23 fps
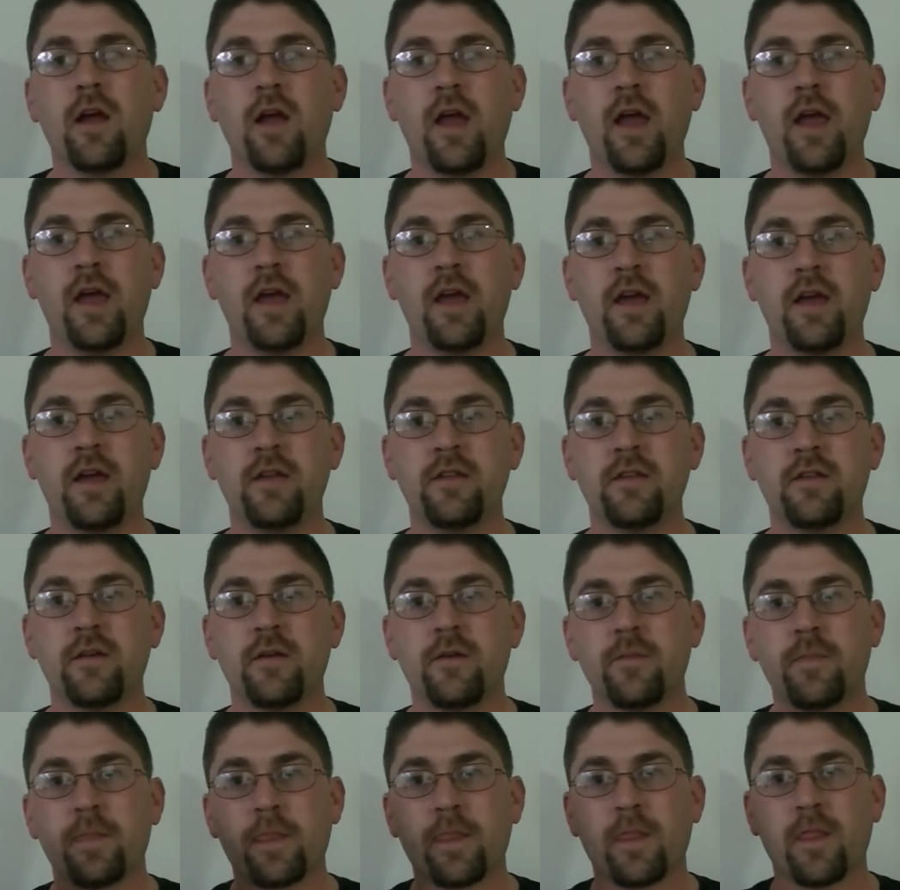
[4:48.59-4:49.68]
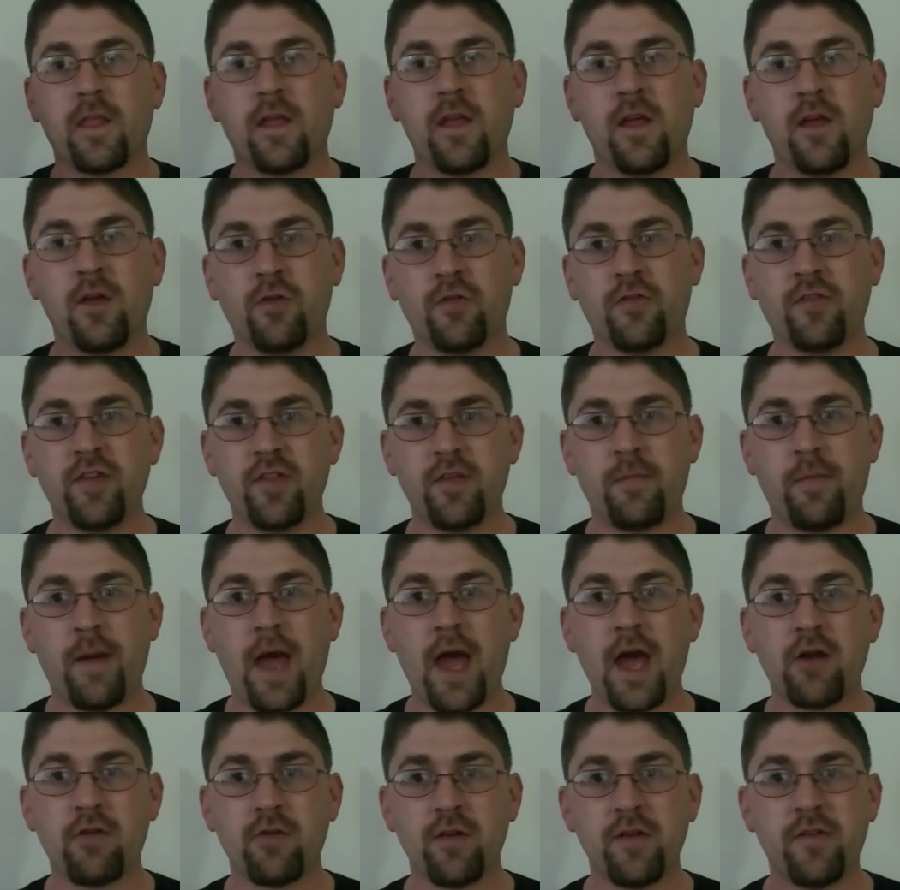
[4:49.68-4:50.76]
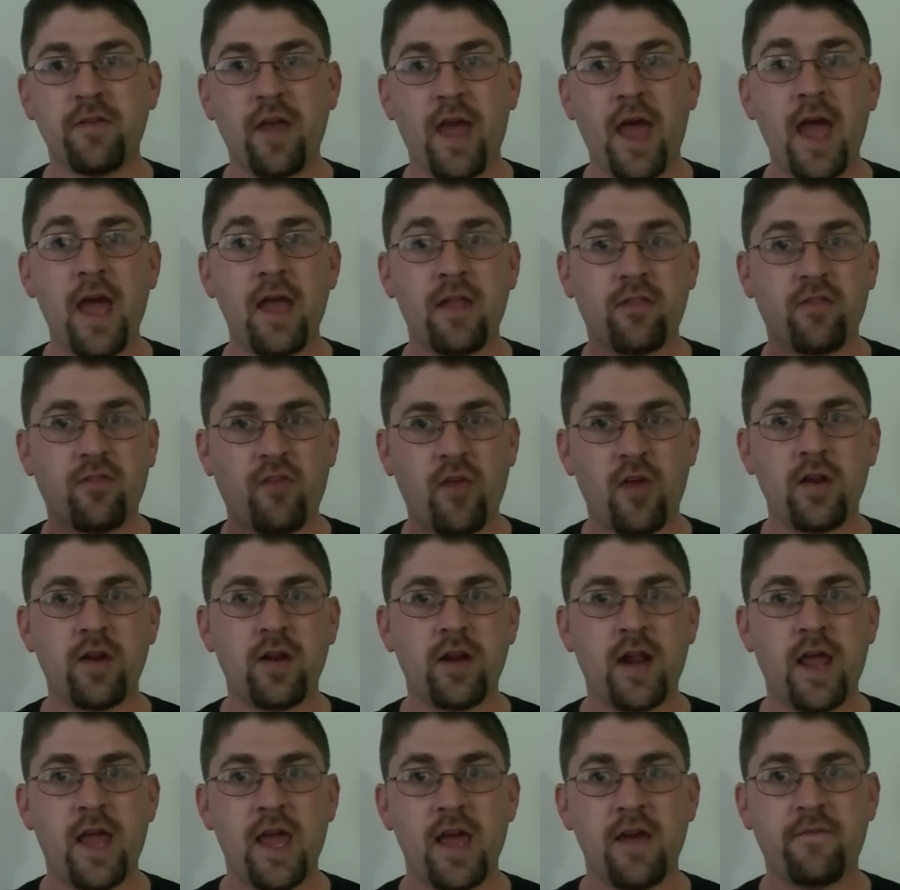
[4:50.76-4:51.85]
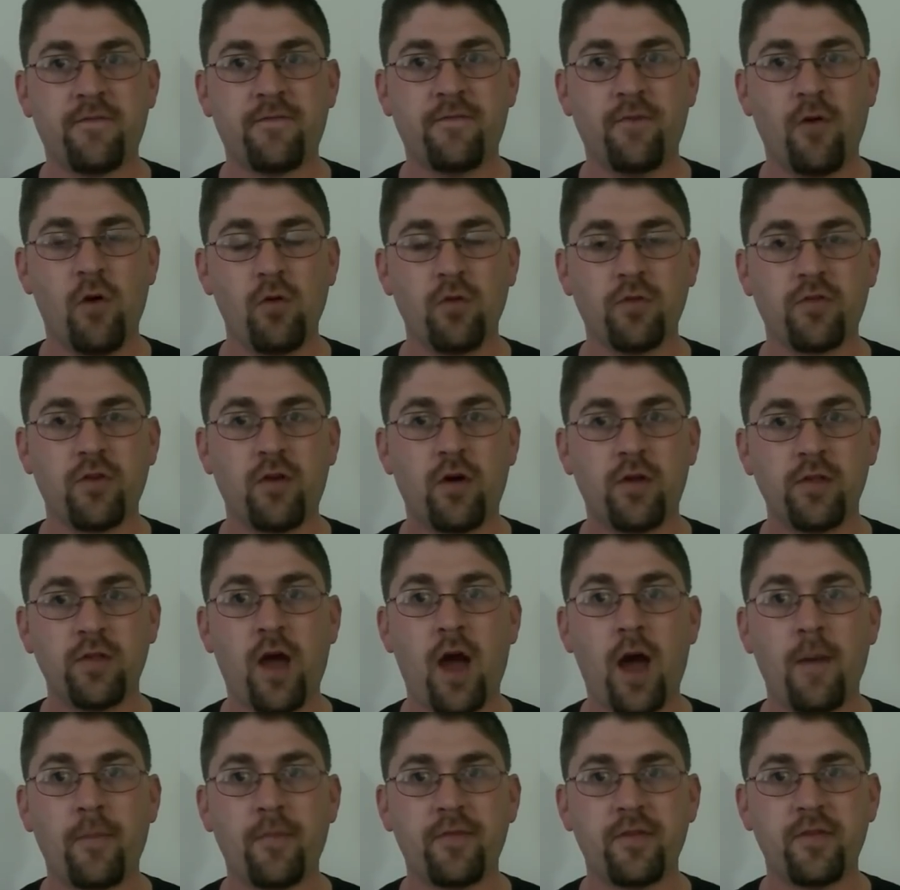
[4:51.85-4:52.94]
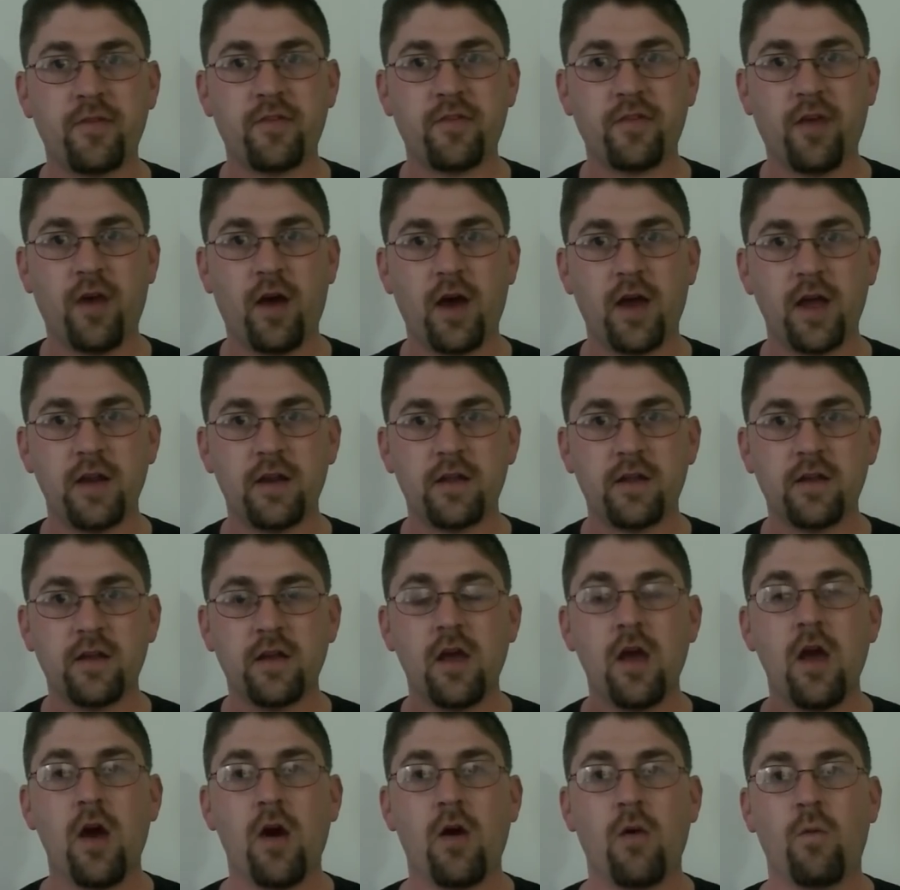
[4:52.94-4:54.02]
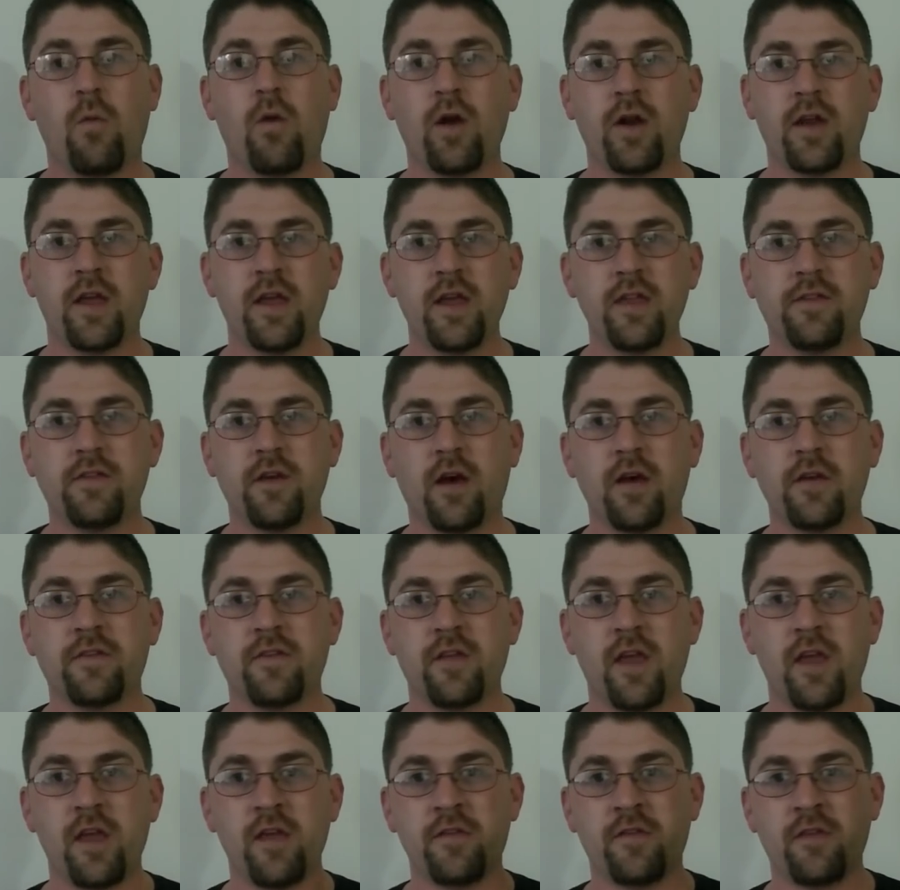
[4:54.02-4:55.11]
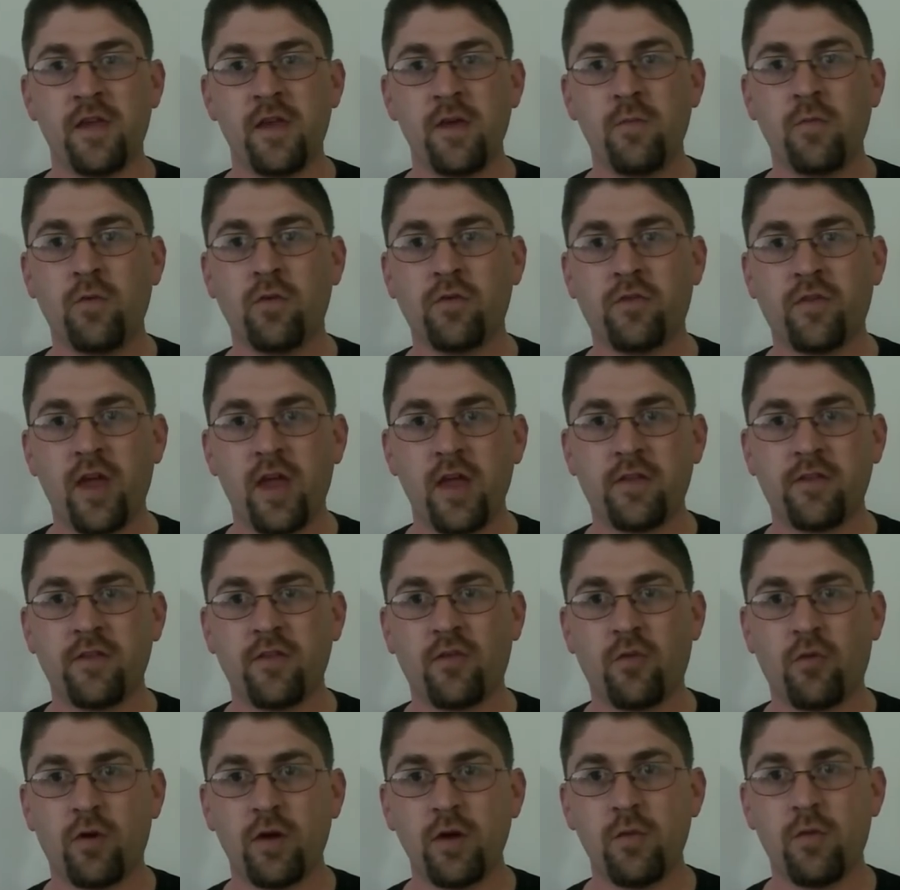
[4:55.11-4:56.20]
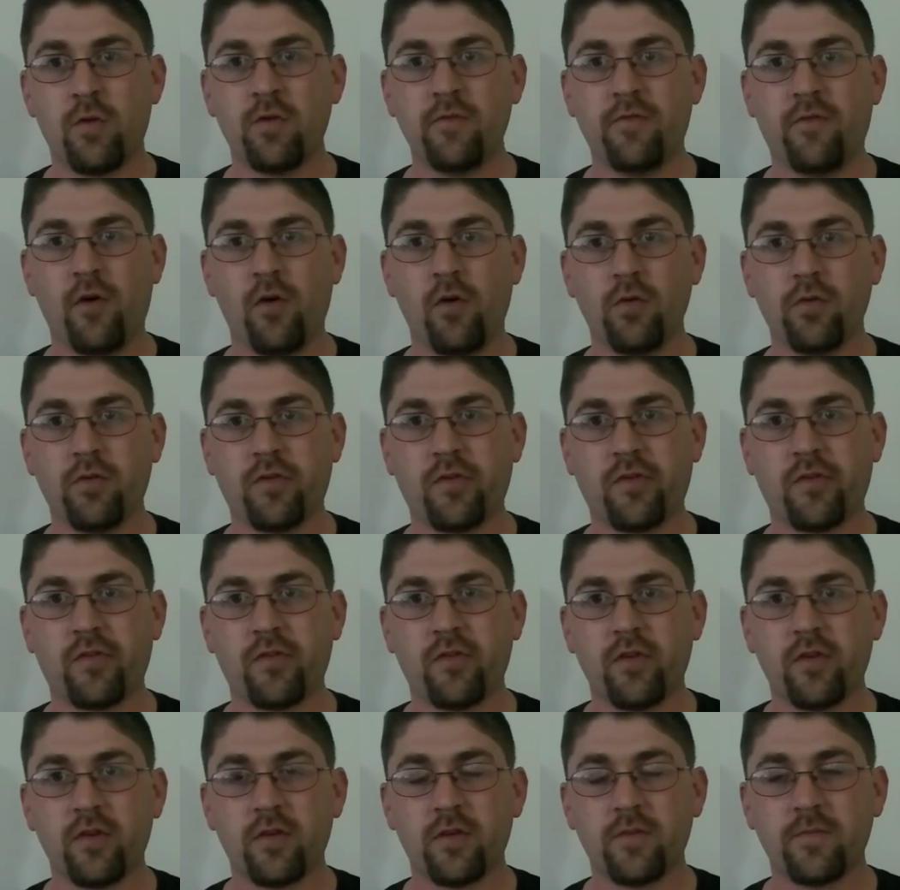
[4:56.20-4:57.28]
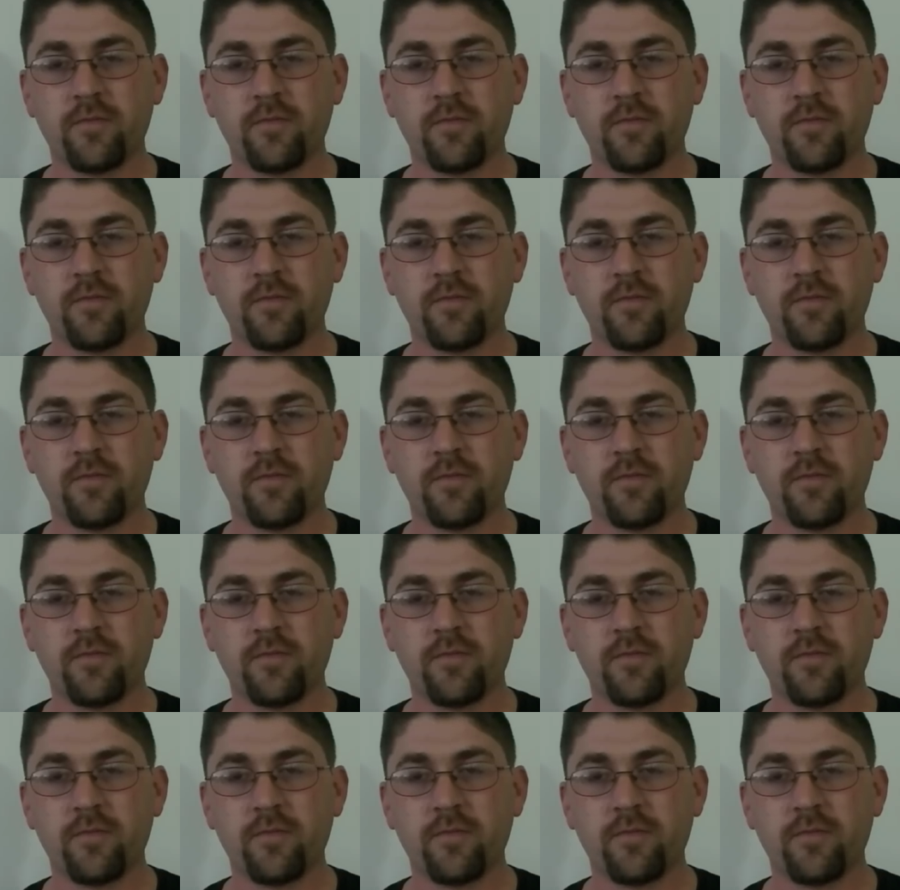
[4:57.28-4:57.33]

and it'll see the batteries at 10.5 volts on the opposite side. What it does is it will take the 21 volts,